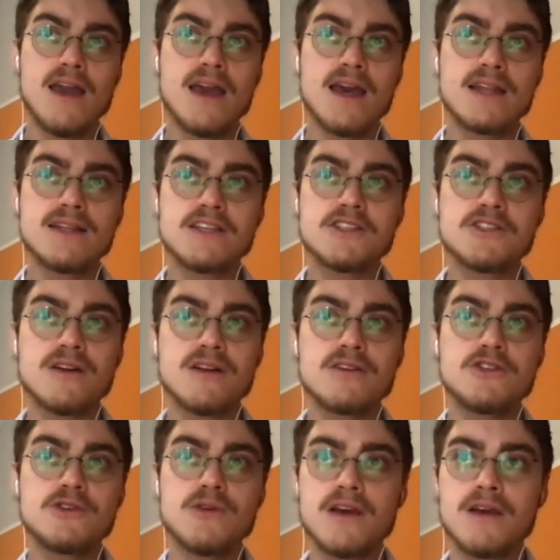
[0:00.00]
I started
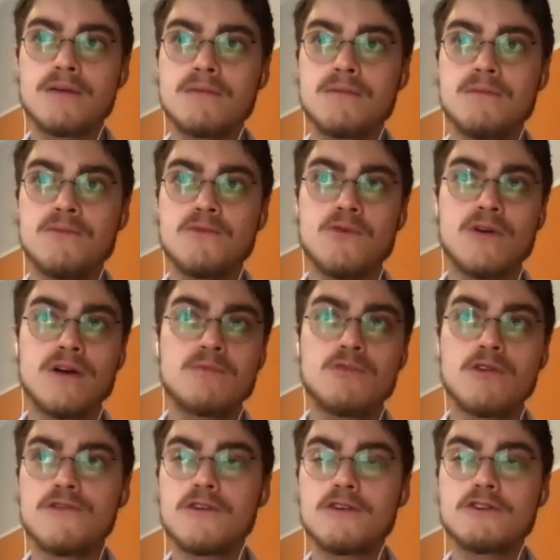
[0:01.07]
doing more and
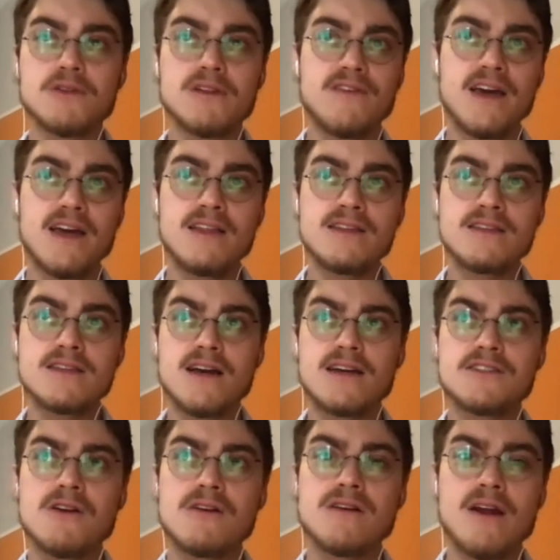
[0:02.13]
more virtual events. I
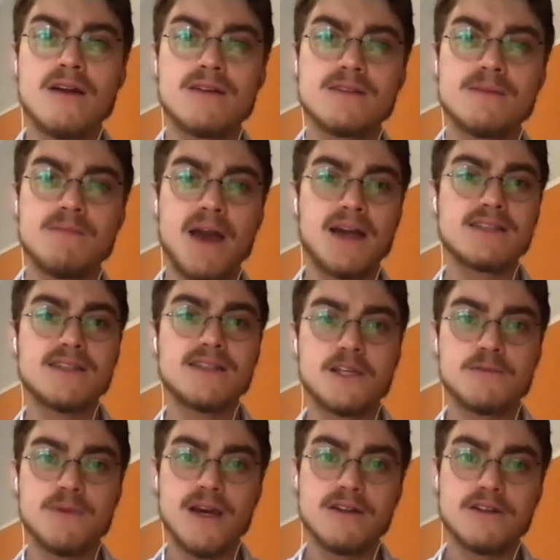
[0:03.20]
started out as a backstage
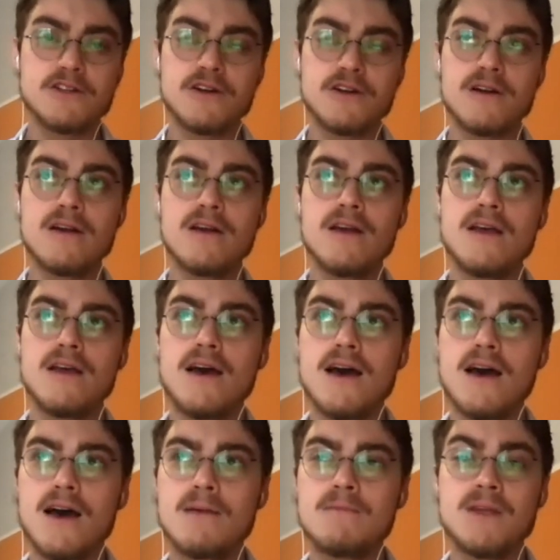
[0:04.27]
manager,
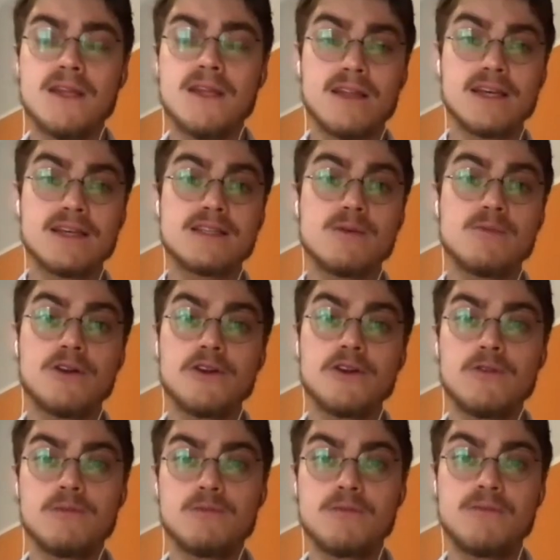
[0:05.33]
meaning like someone who
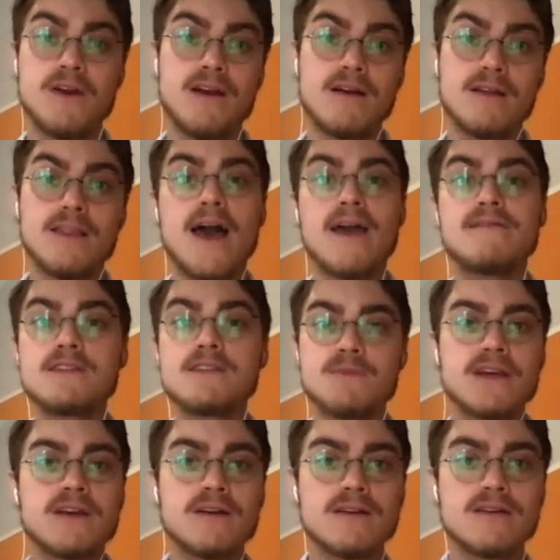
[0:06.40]
would prepare live
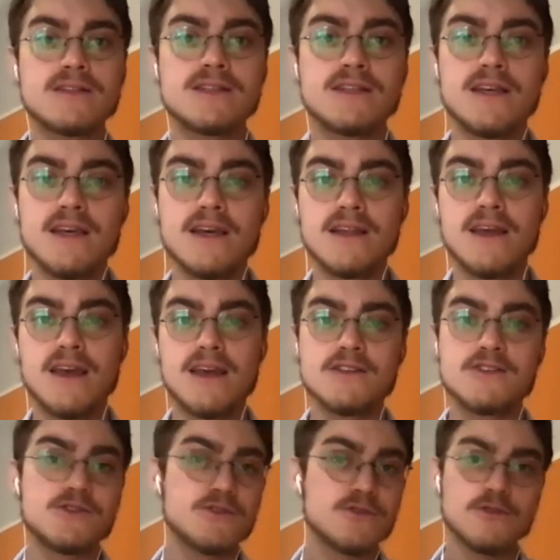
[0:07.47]
speakers in a
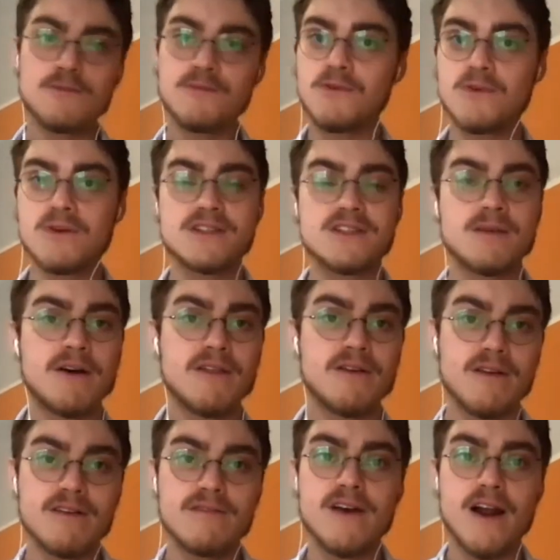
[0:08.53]
Zoom or some other
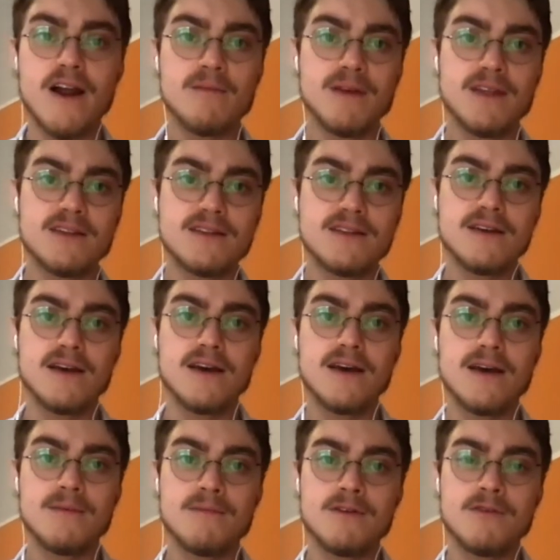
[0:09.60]
environment
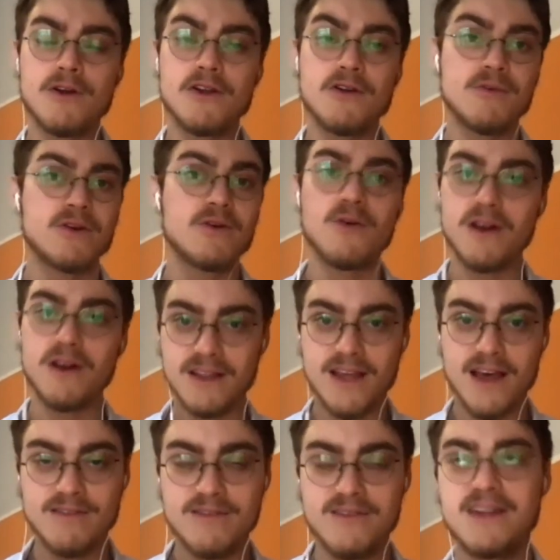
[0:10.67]
where you're recording a
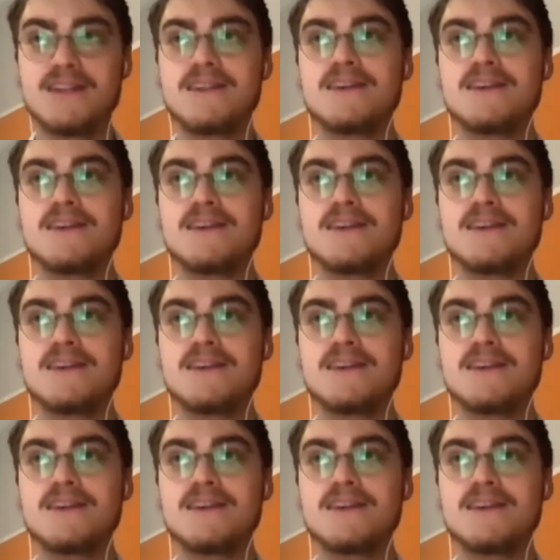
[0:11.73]
live event